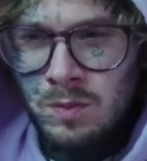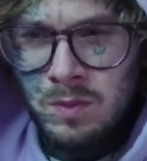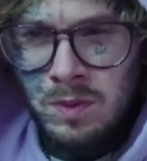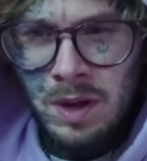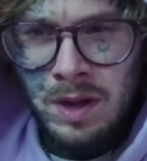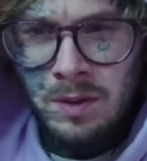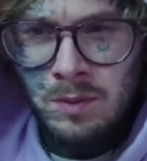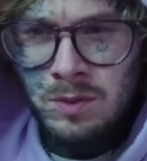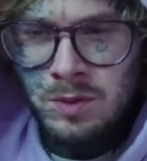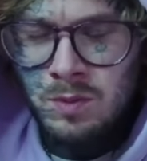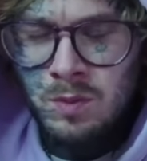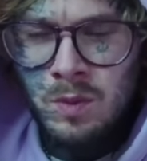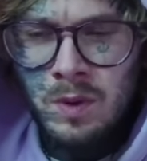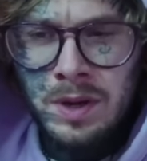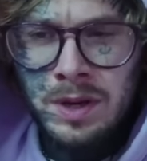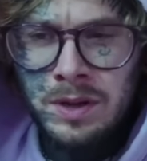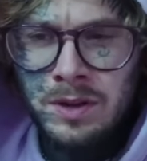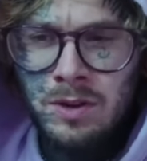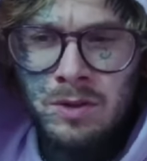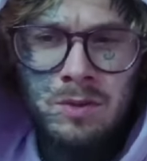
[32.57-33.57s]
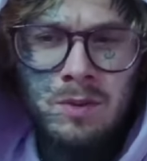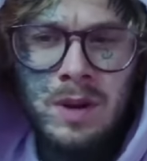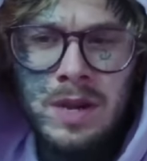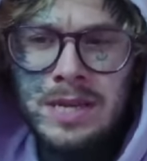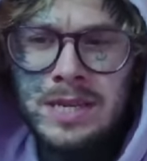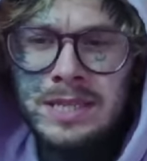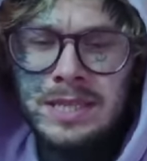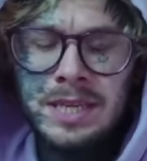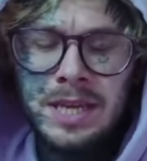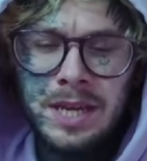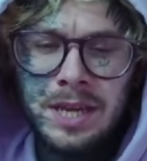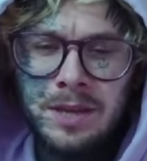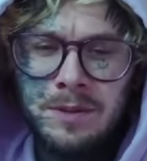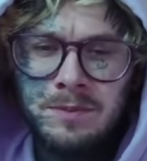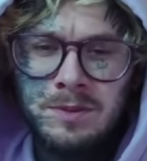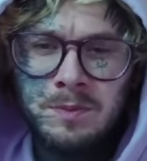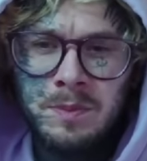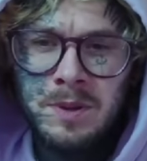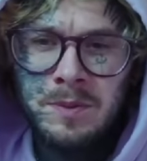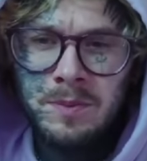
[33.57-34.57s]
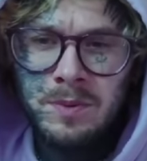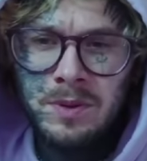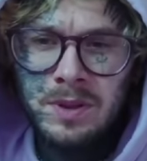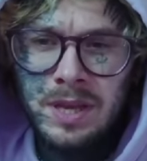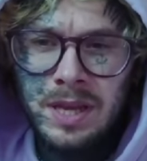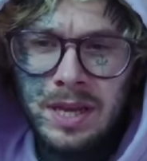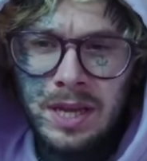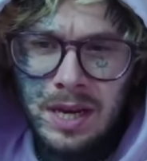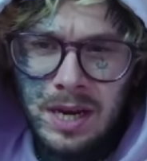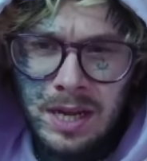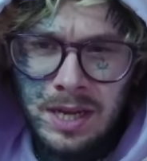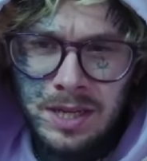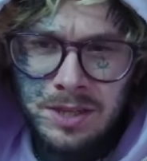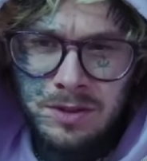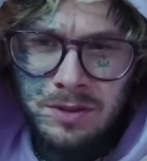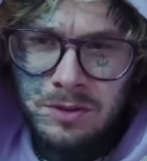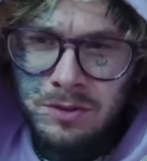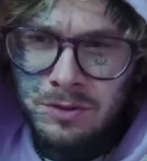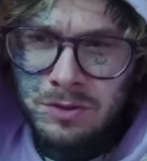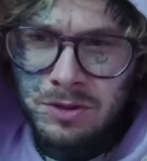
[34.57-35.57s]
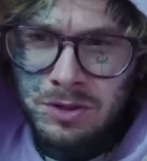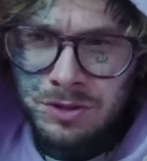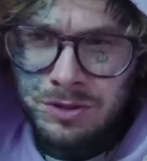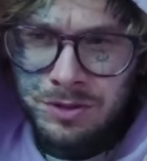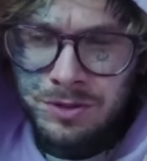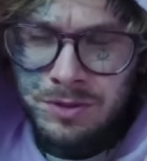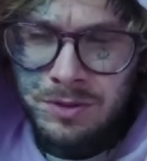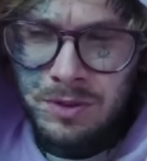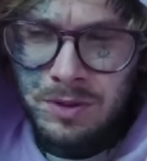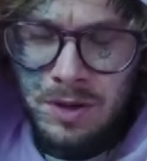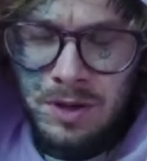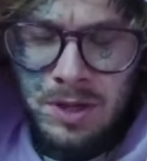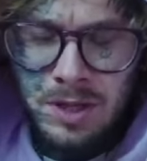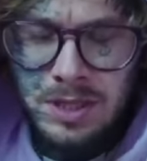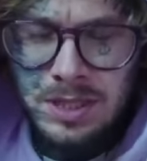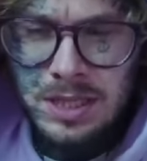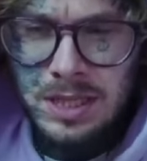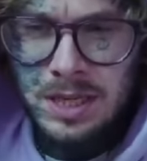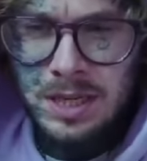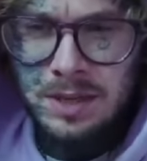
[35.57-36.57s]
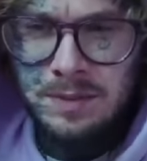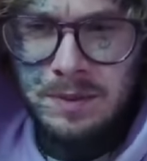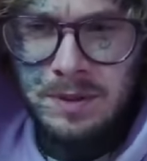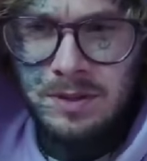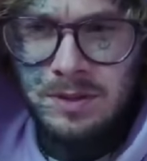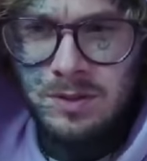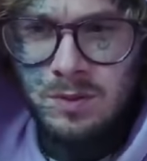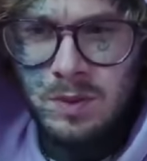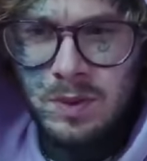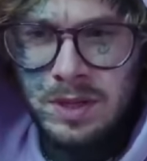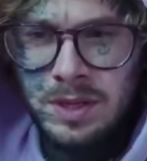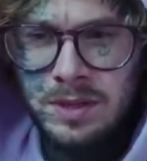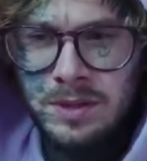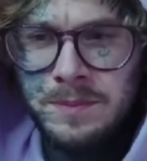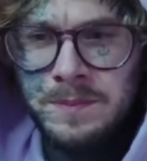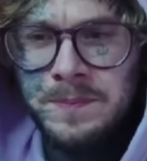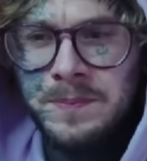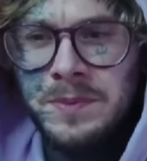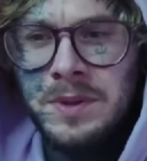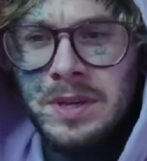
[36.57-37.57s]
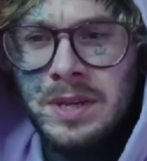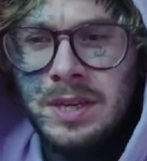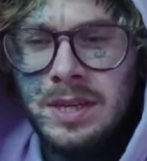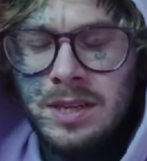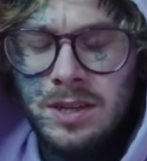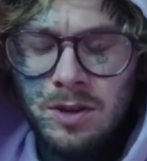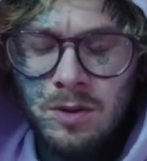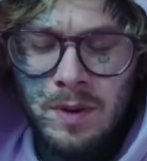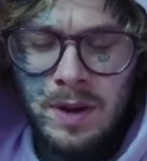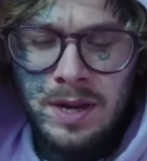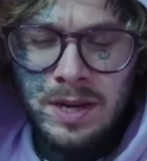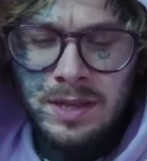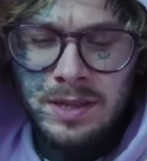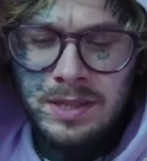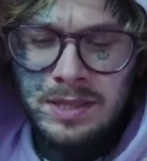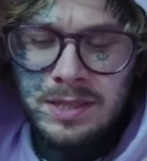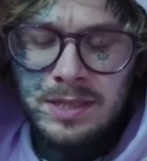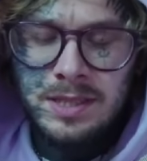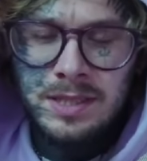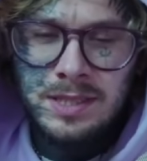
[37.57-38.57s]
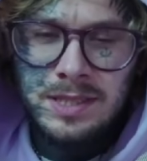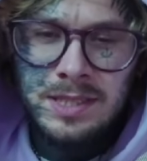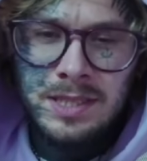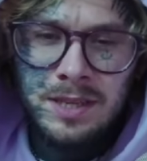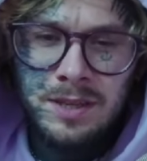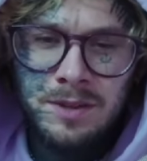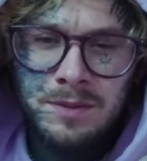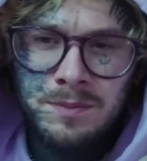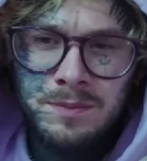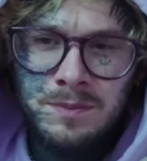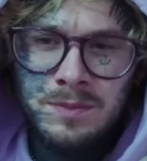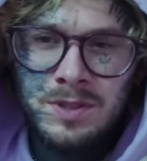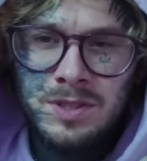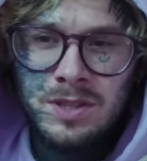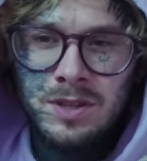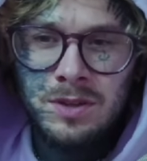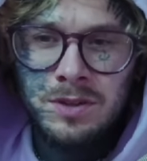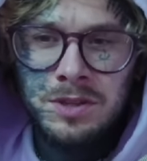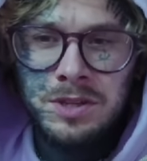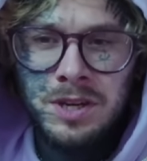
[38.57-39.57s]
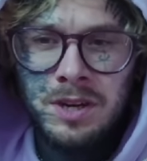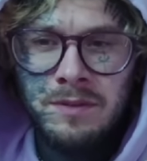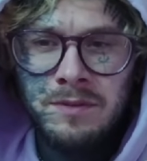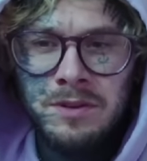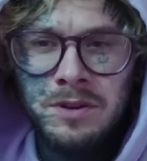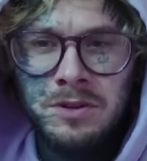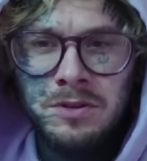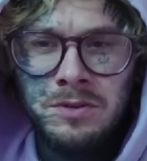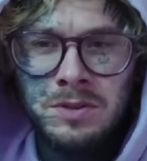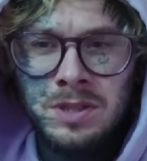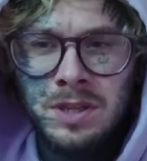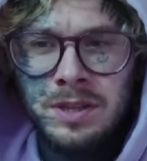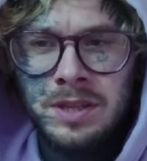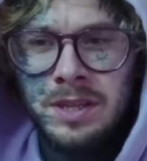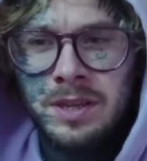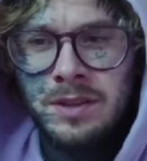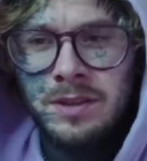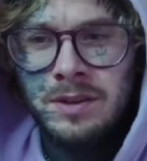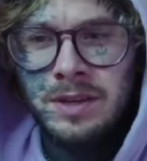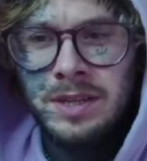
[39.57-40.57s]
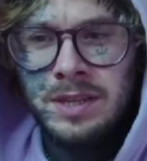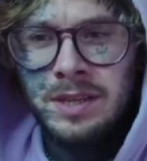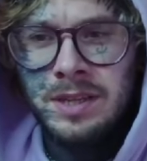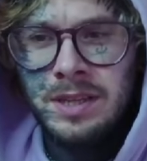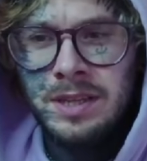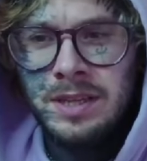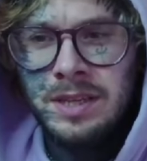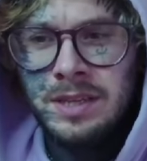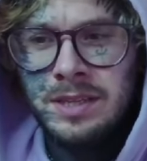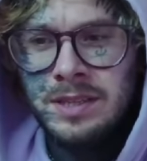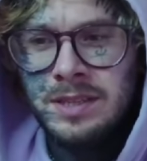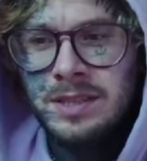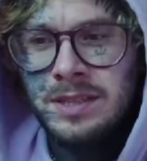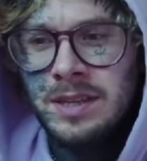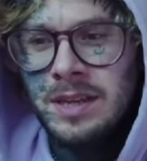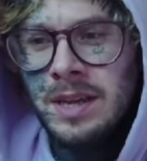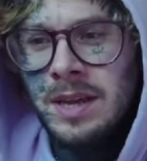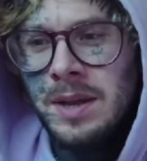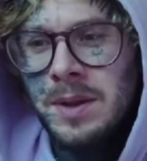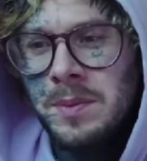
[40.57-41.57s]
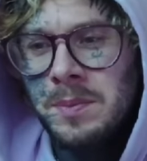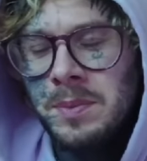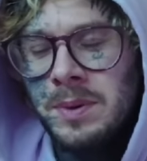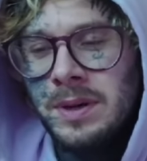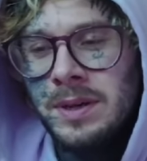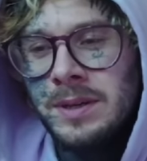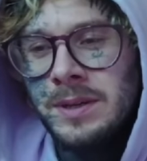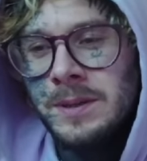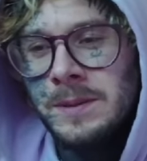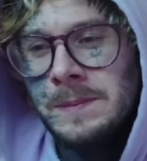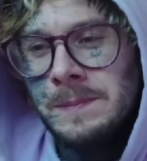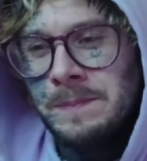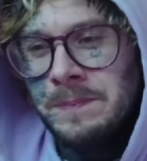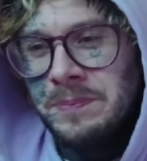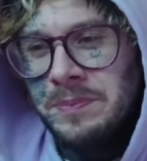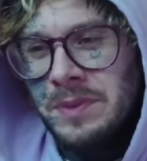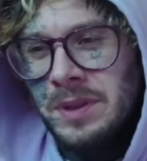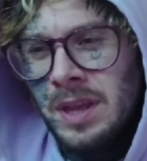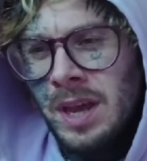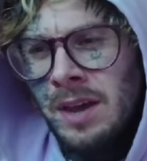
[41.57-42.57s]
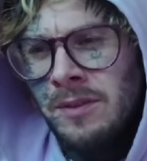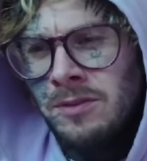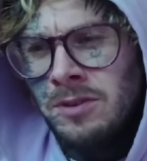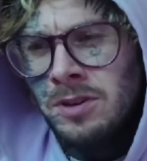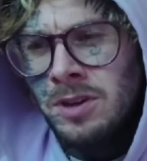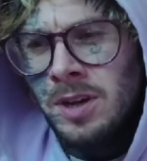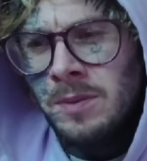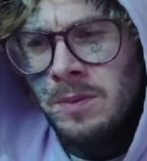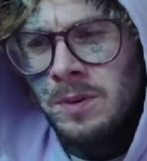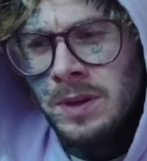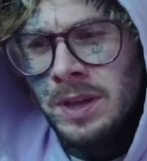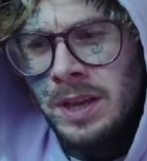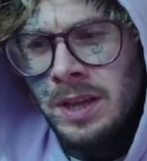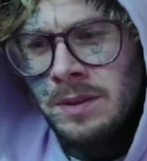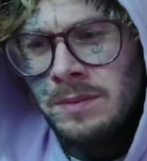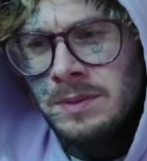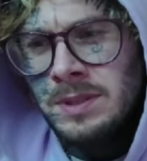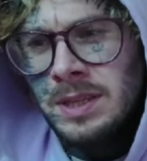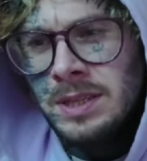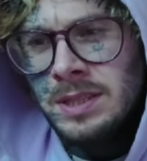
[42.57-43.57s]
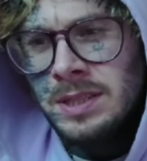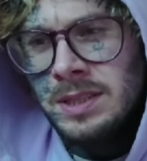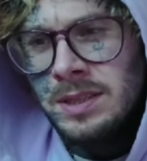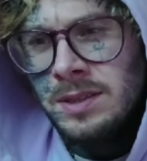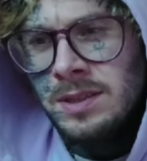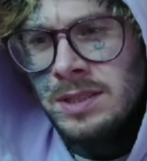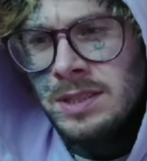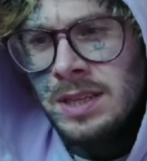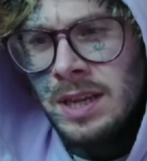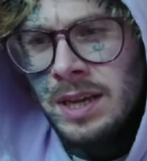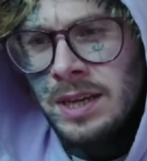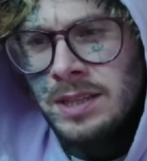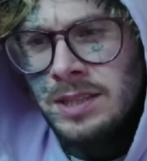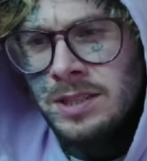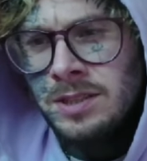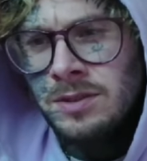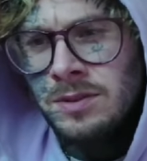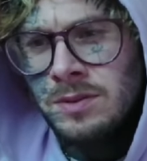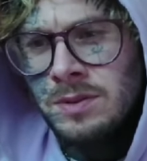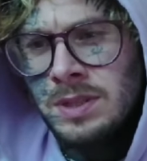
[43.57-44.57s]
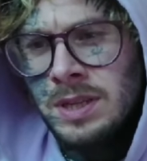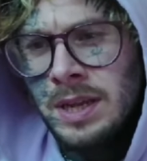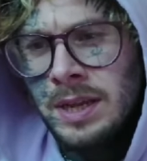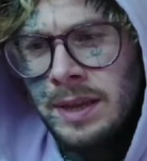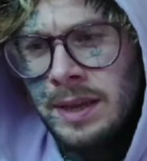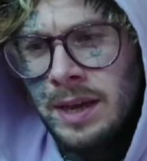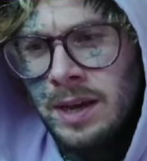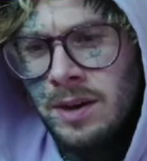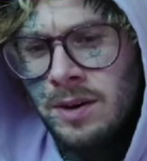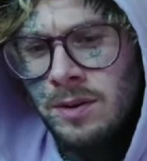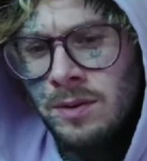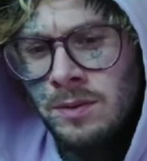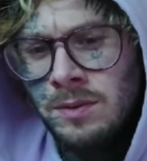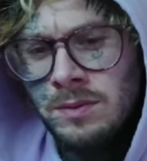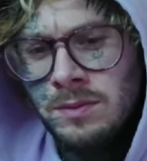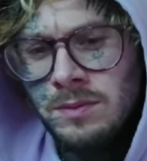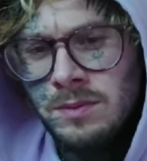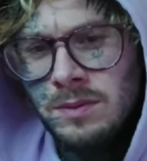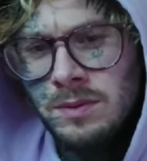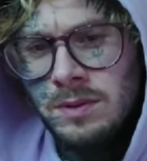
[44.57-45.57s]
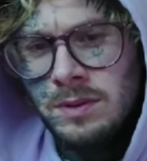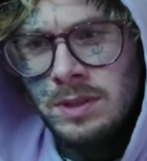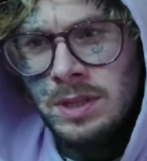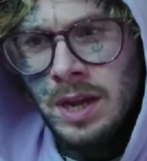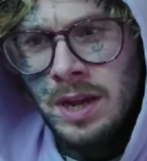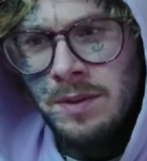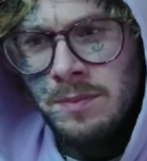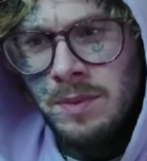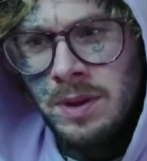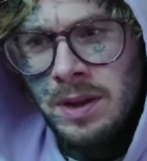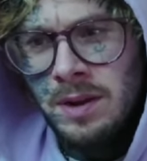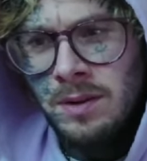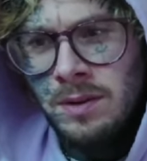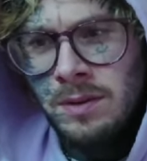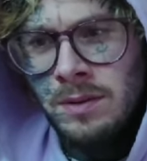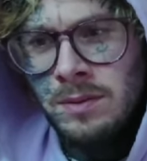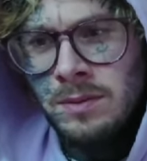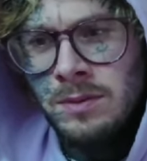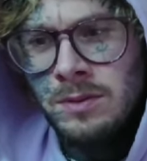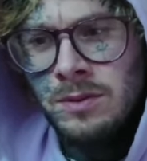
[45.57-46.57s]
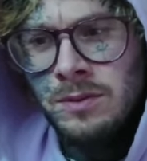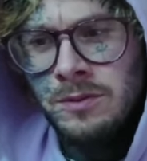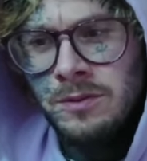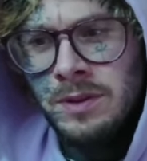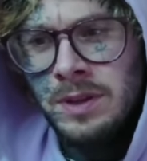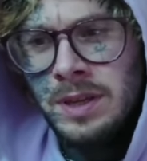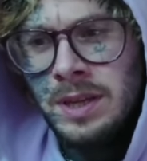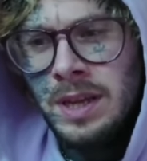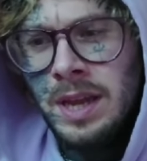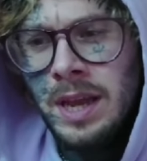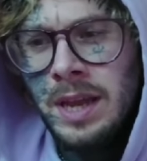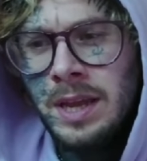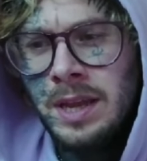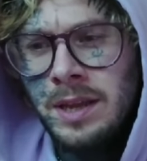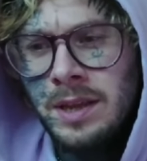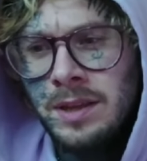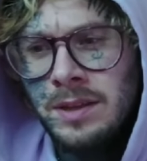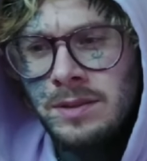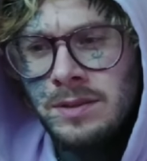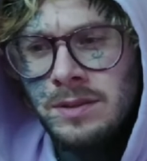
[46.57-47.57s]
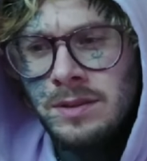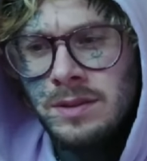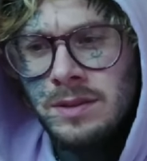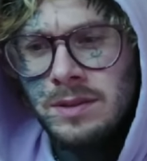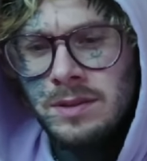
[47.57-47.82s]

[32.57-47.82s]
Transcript: I was winning crazy games. People that I lose to all the time, I was winning. Granted, this is Sims, so you never know who's on the other end of these, but after a couple games, I did decide to take out Nightmare Luffy and